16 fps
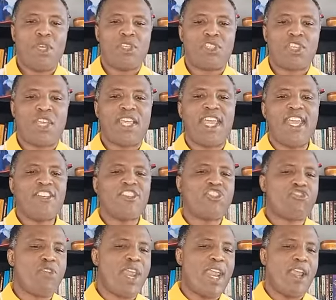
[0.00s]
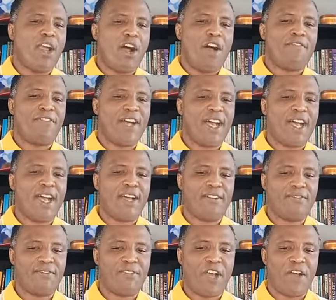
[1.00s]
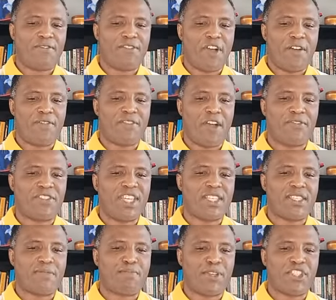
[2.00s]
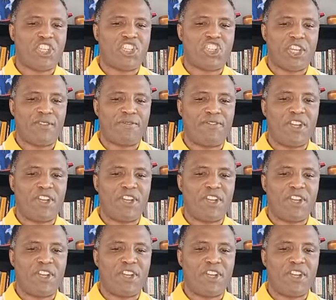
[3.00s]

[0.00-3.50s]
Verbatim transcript: So the history of, uh, of, of, of, this position,